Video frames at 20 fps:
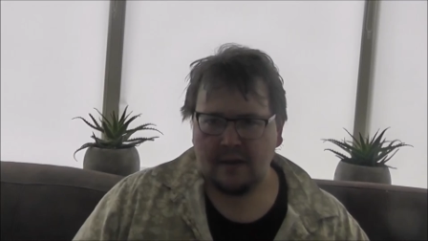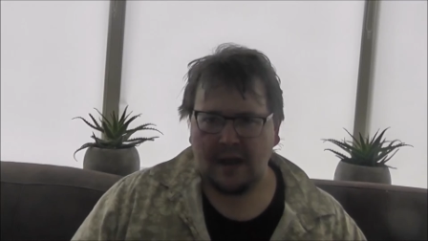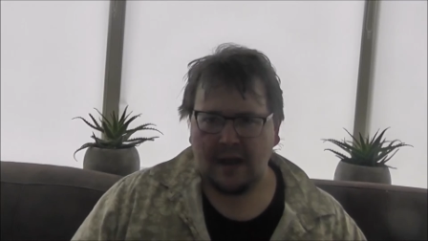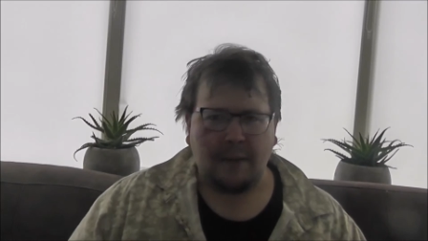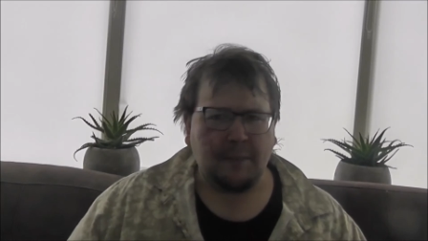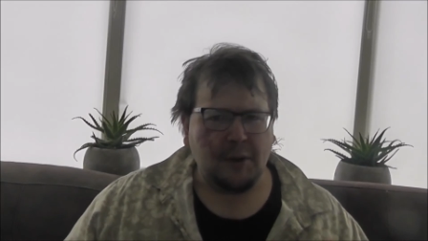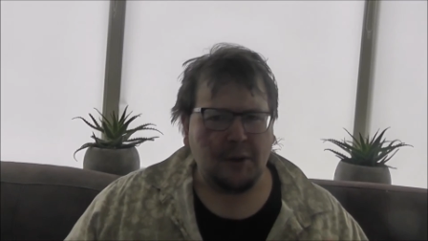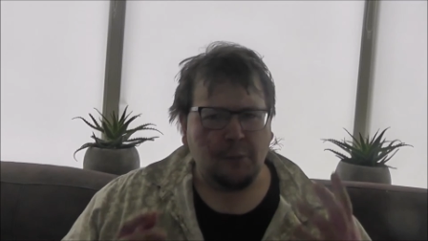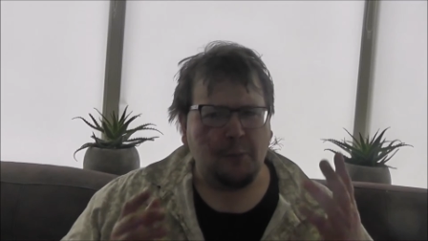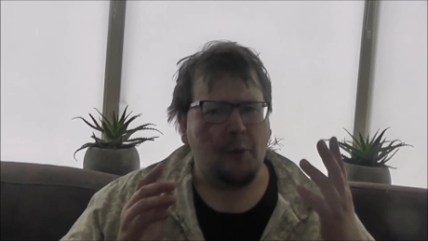
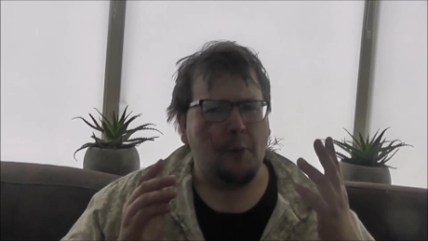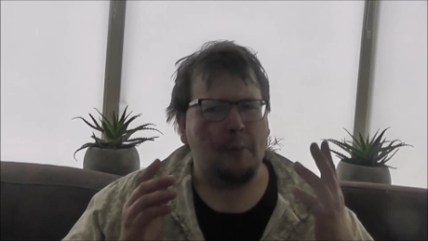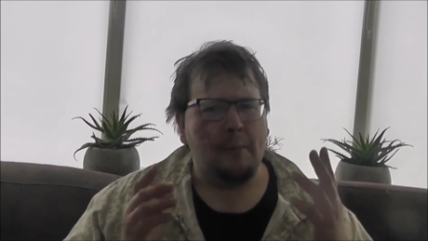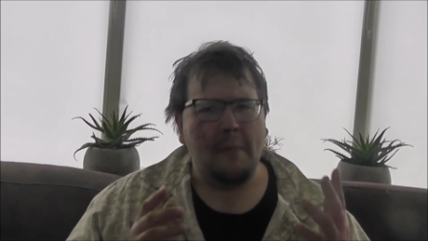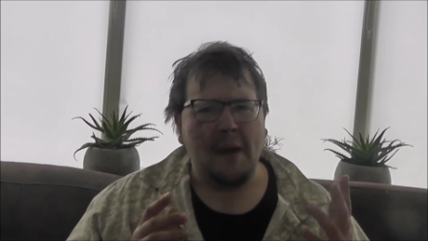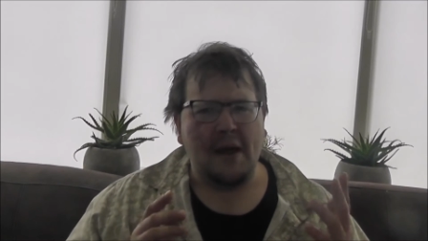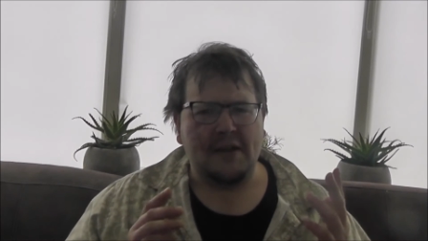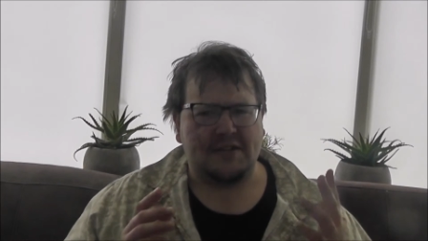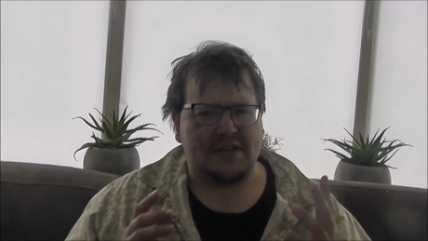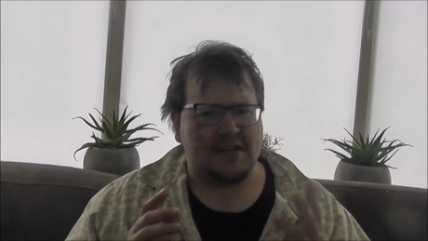How many more
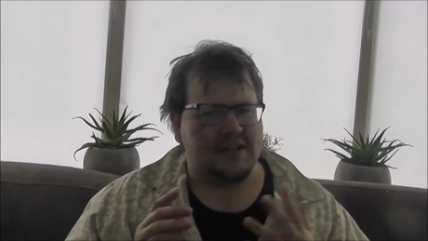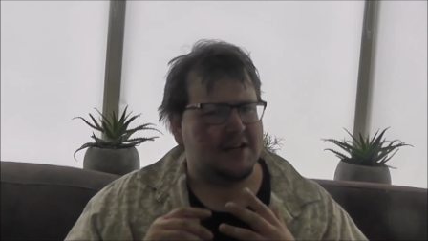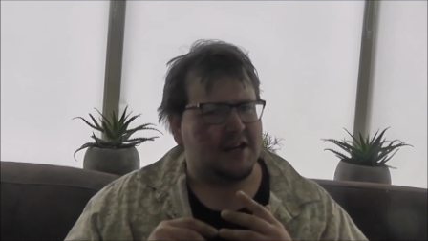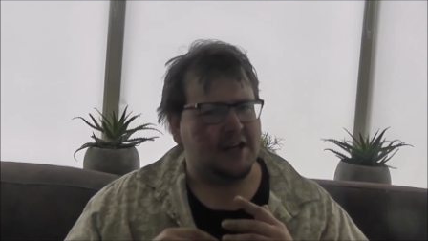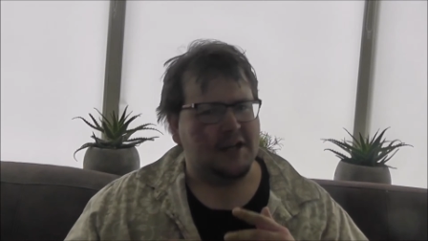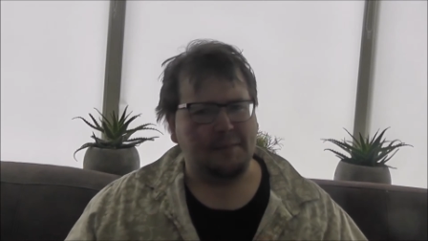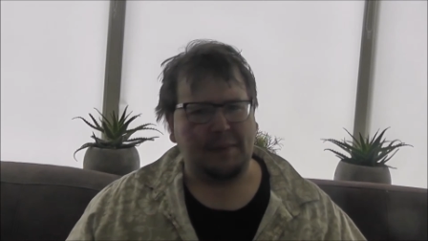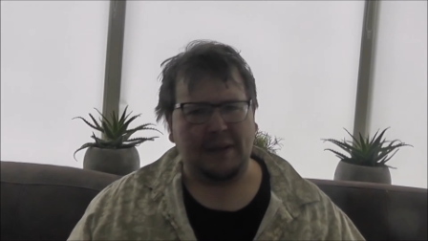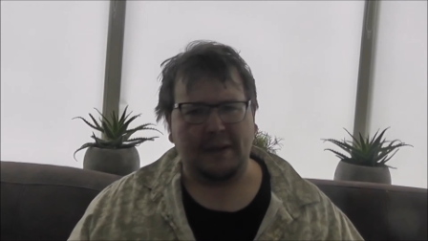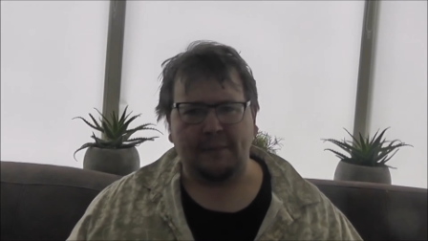months is it
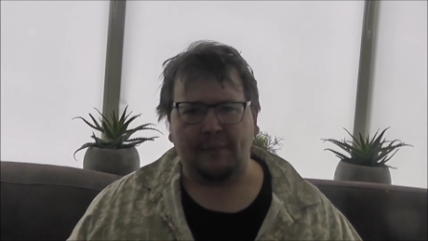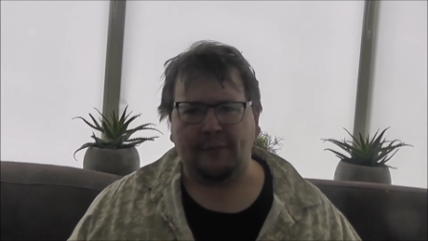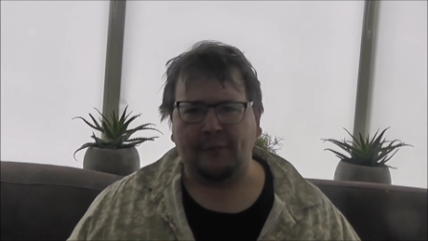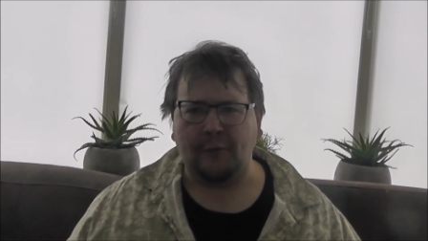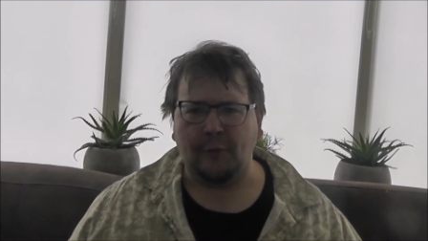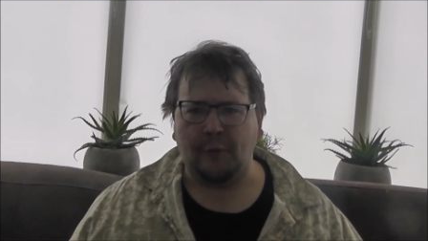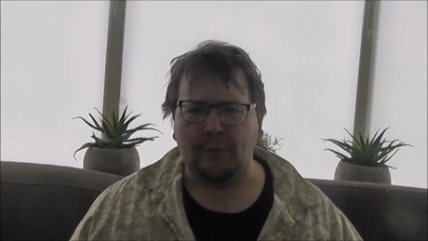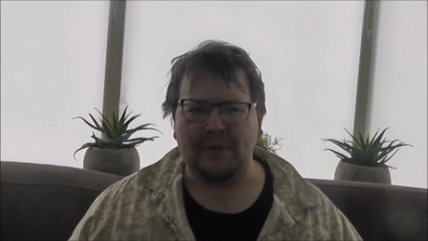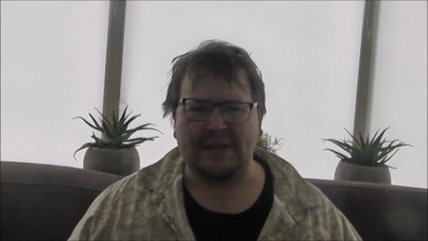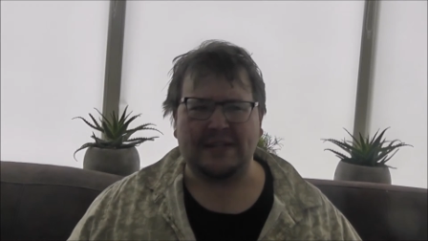going to be
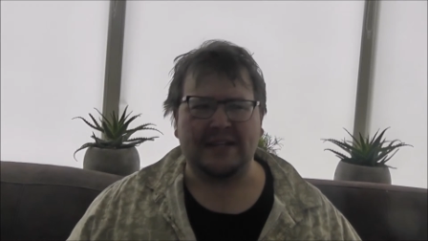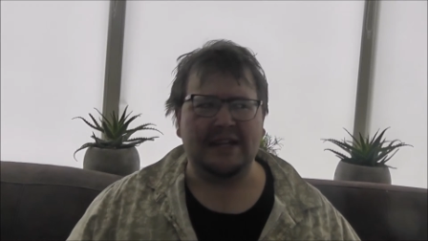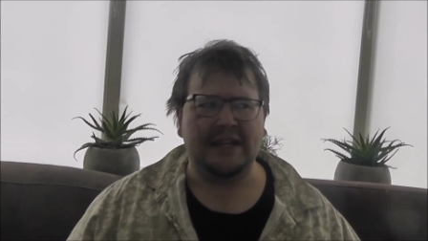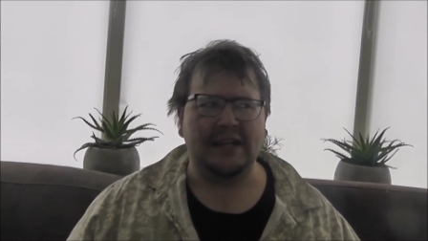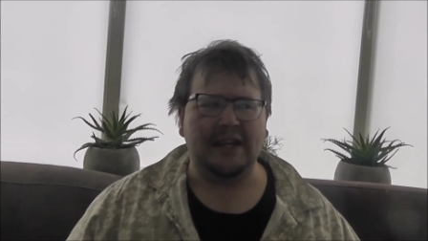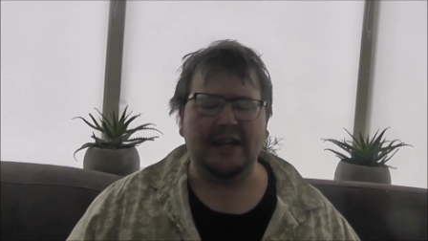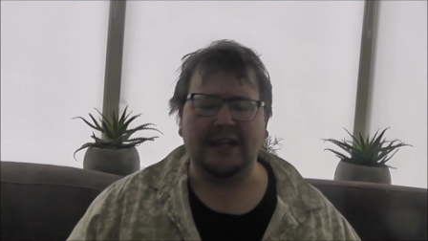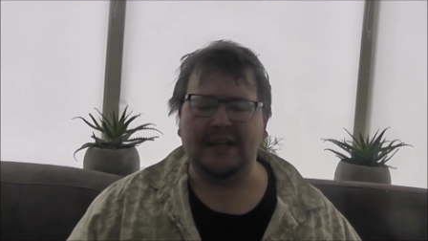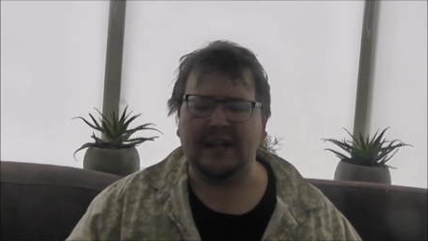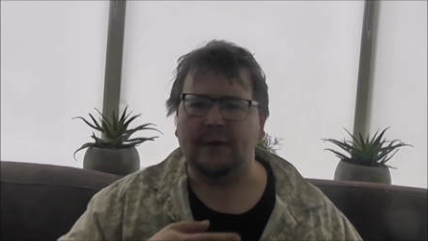before we
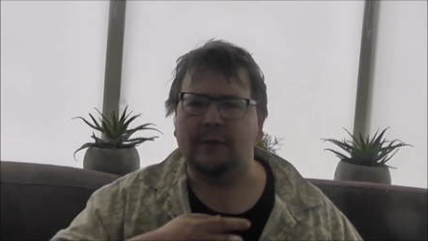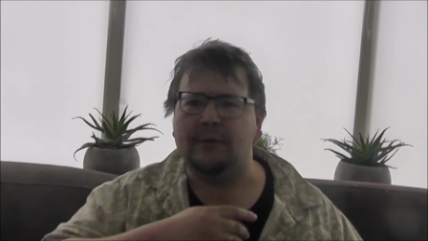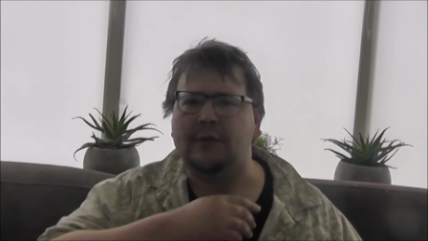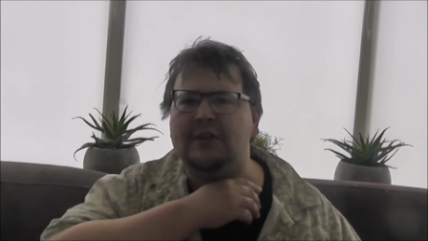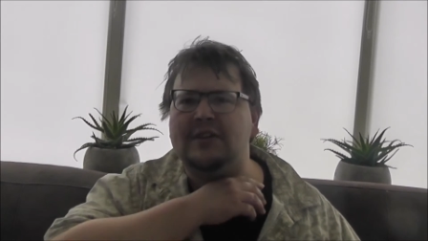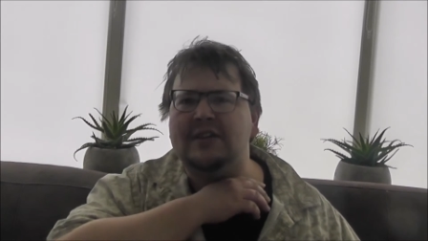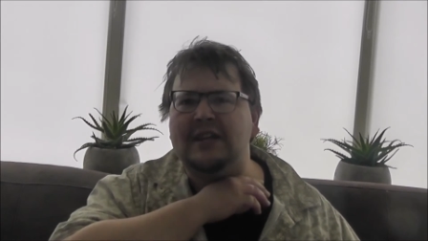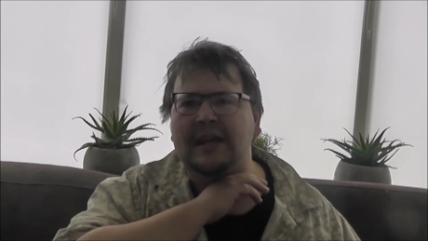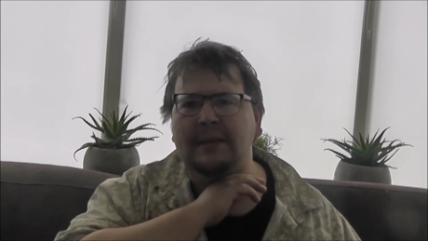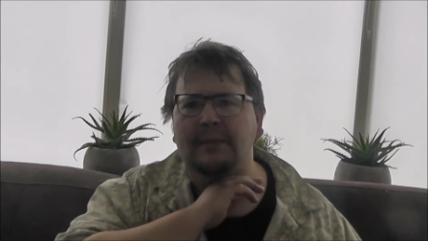see Hideo
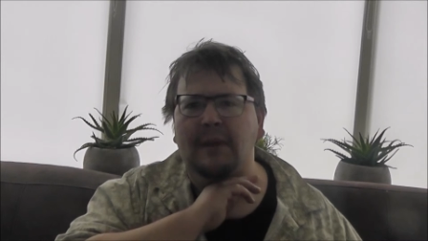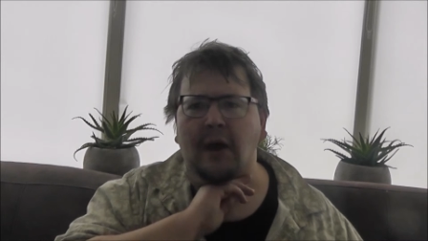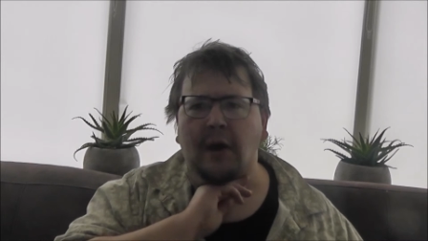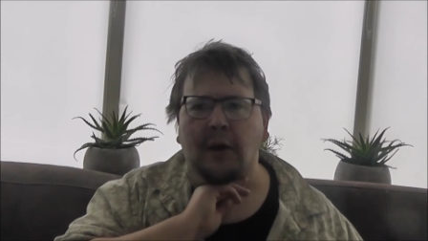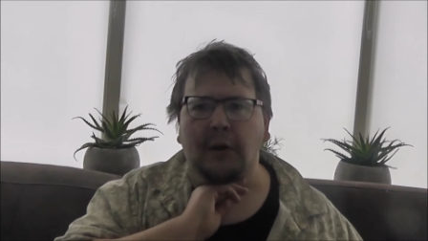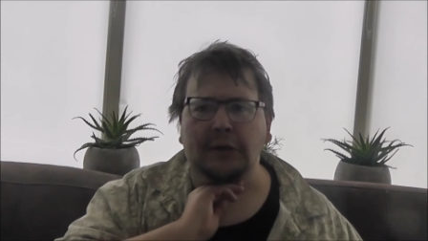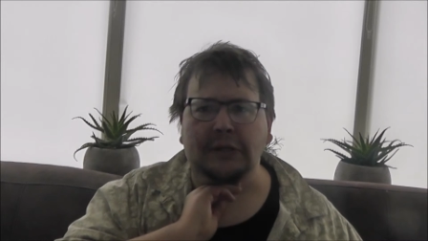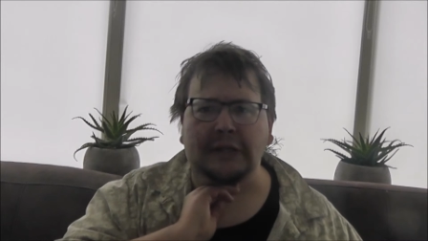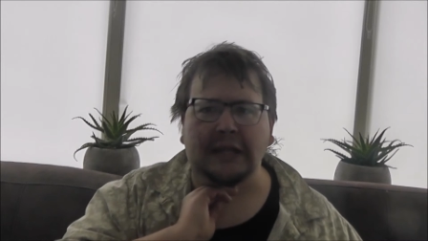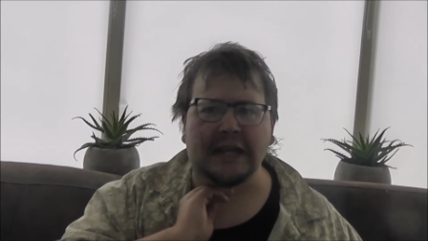Kojima
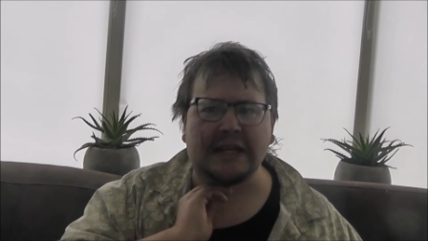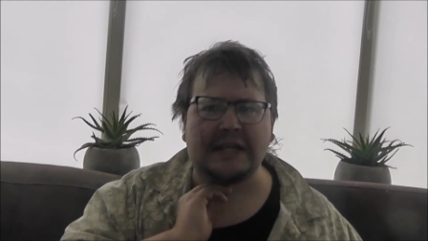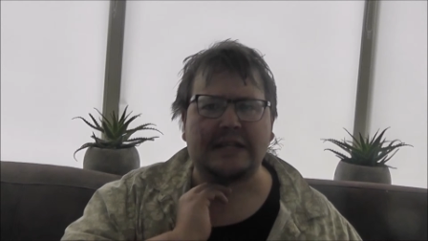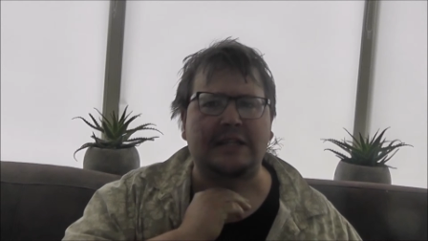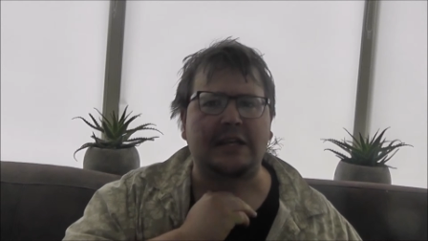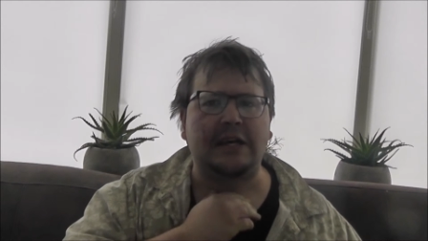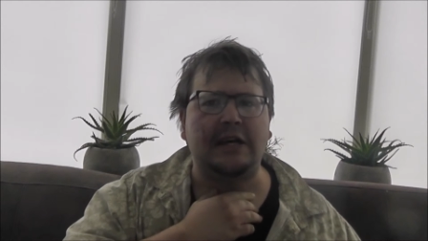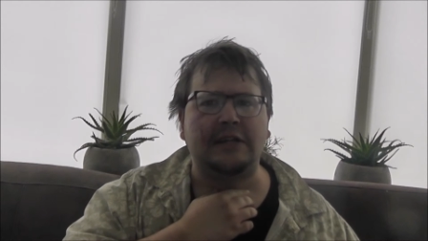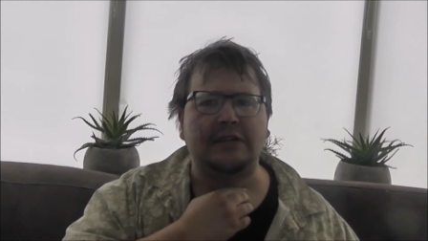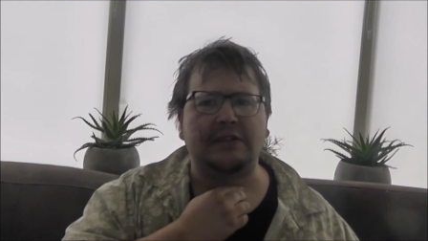on
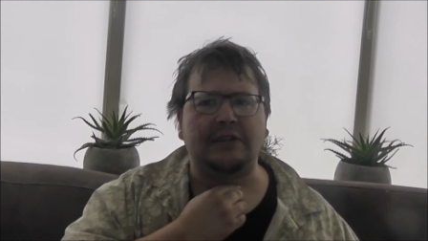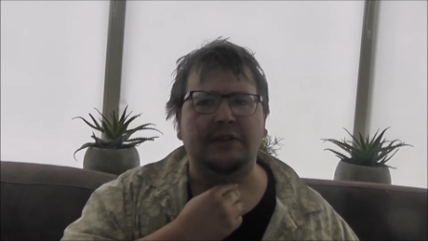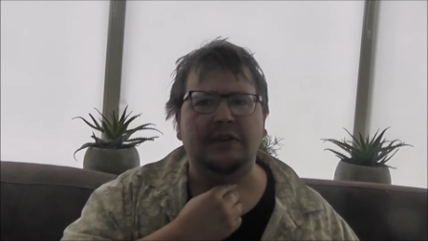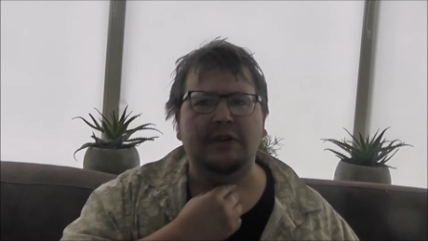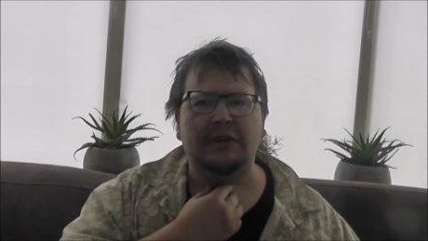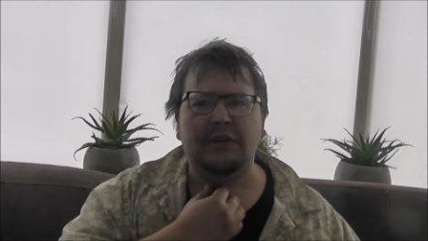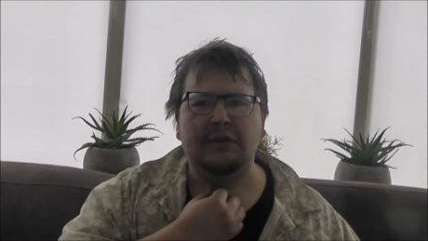Kickstarter